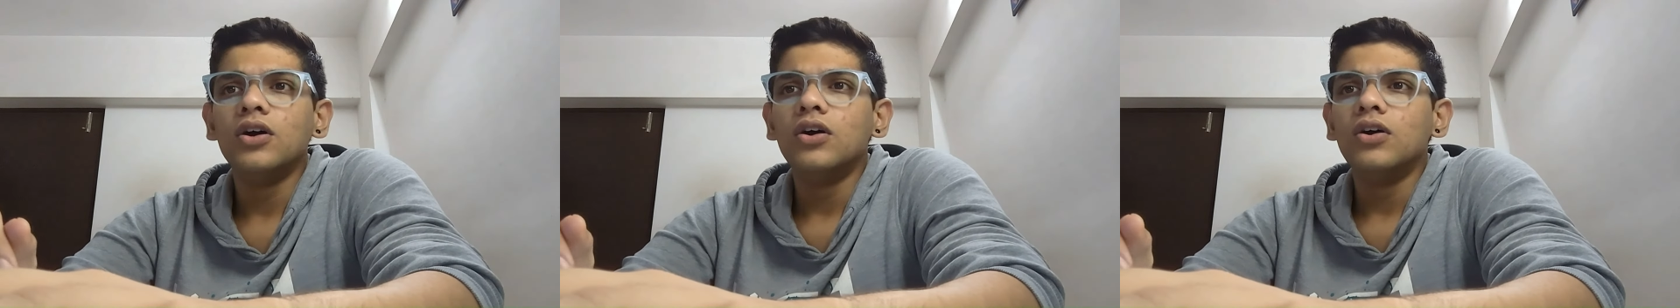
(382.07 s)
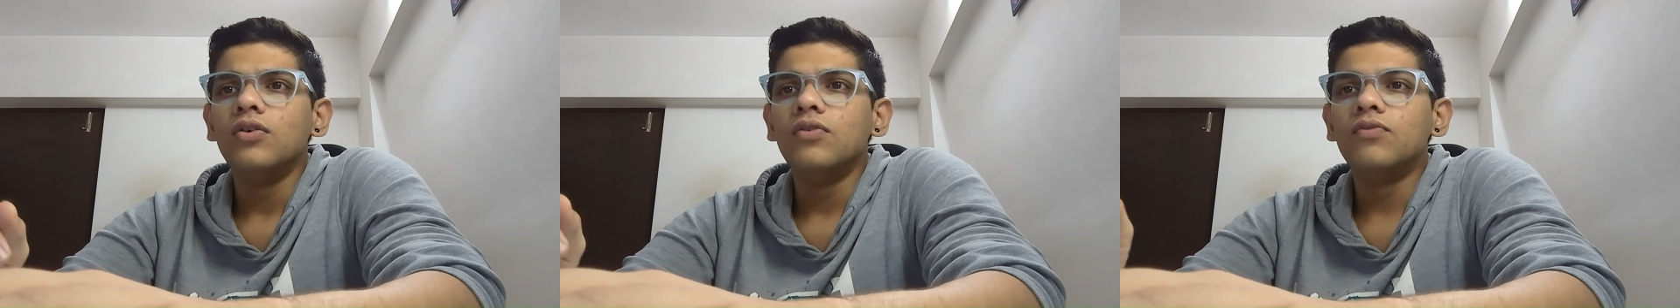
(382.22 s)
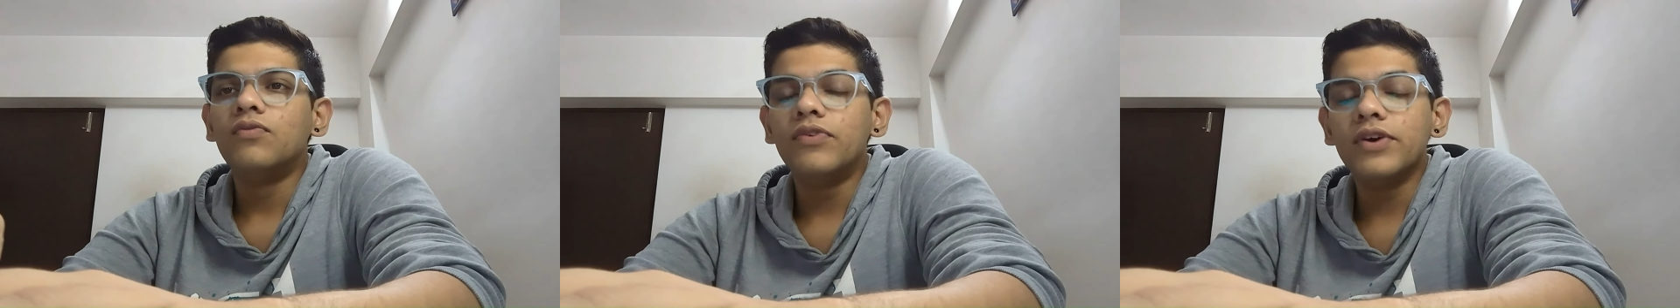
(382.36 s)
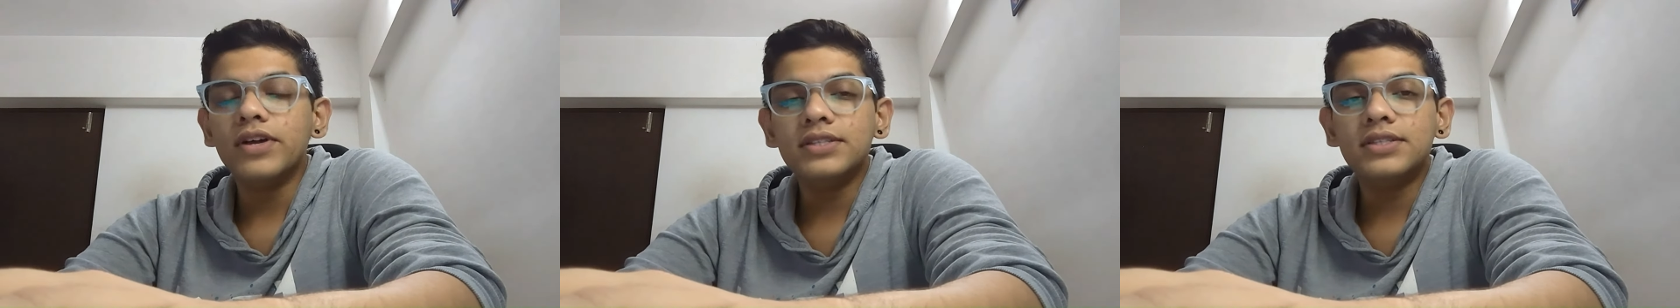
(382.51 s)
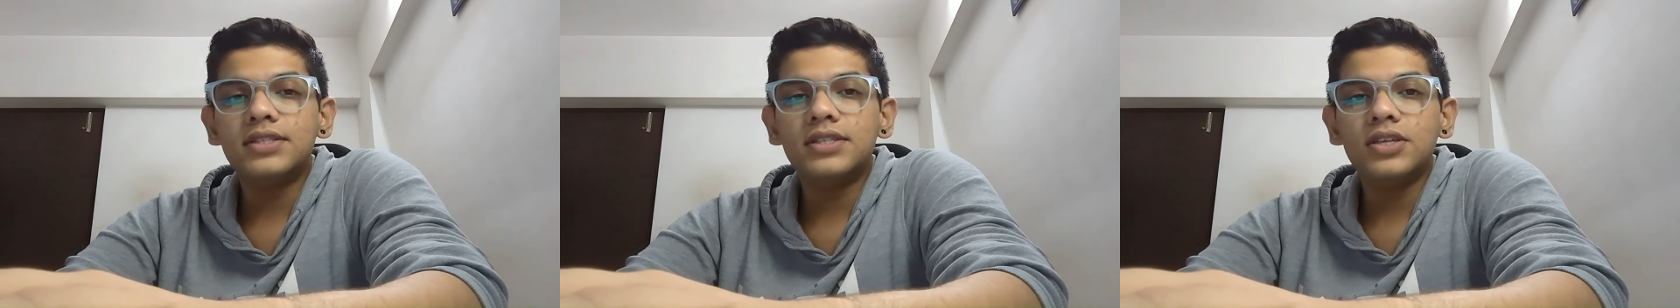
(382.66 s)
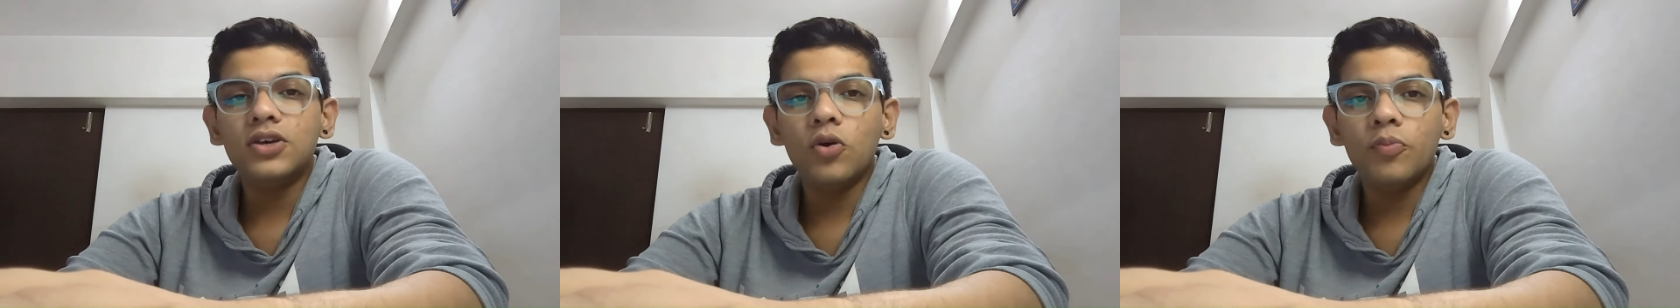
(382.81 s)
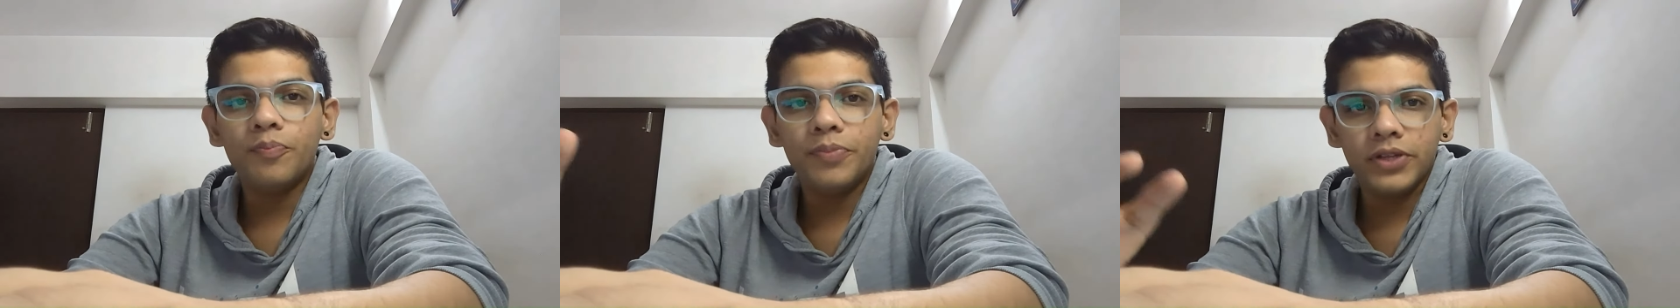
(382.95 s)
Once they
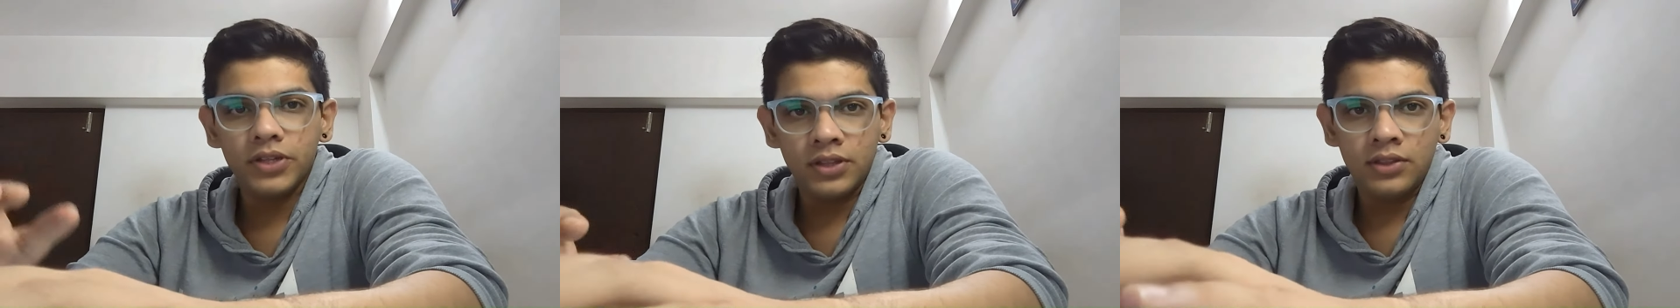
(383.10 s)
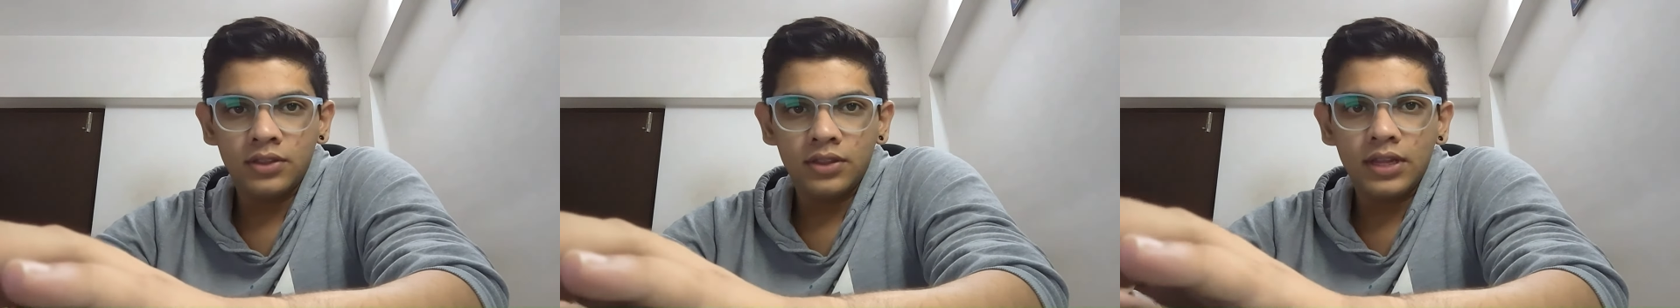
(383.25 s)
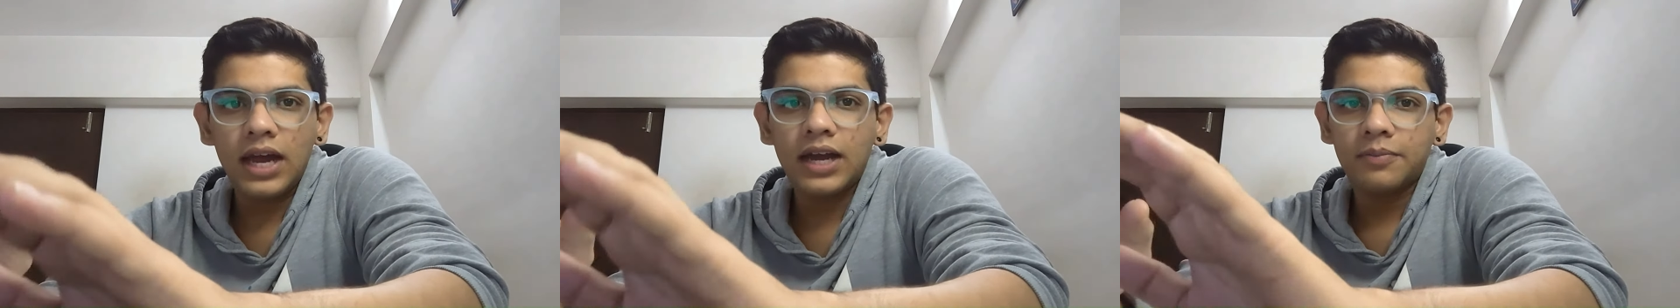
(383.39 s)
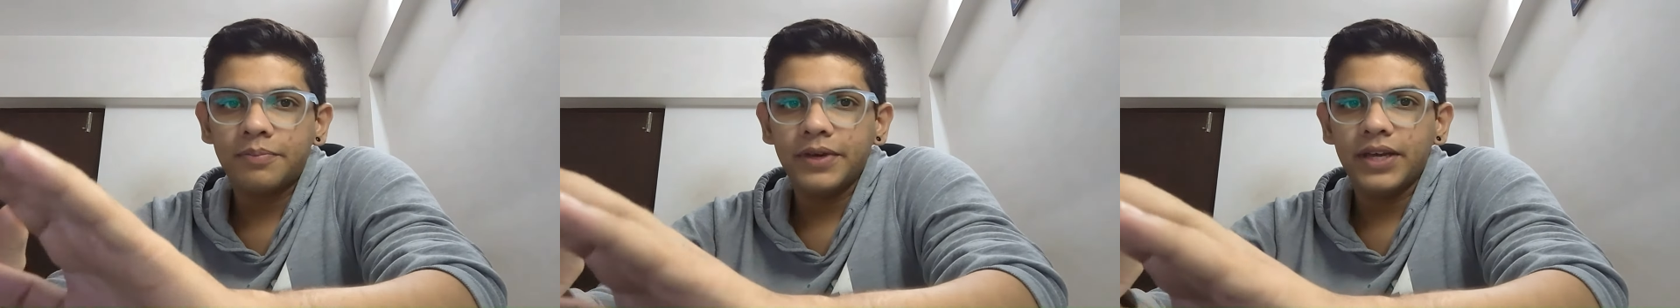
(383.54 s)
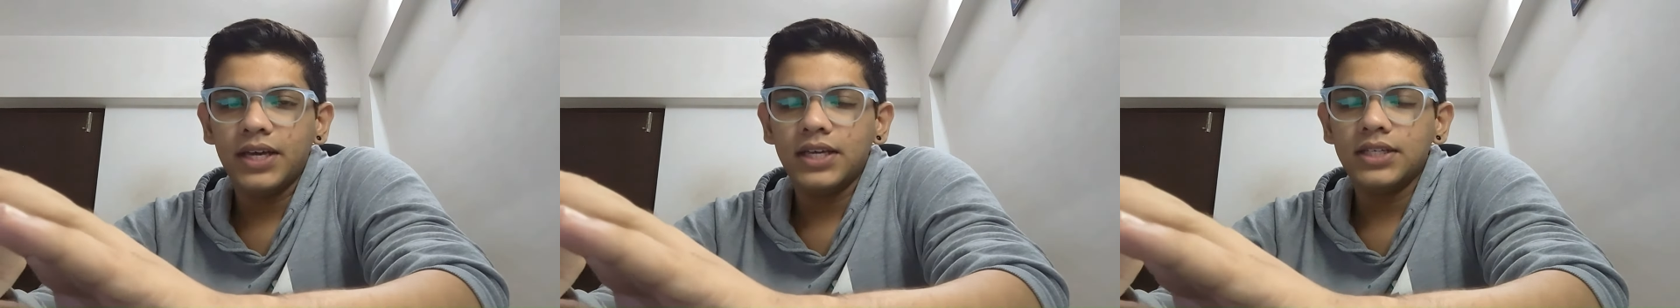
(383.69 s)
opened that page,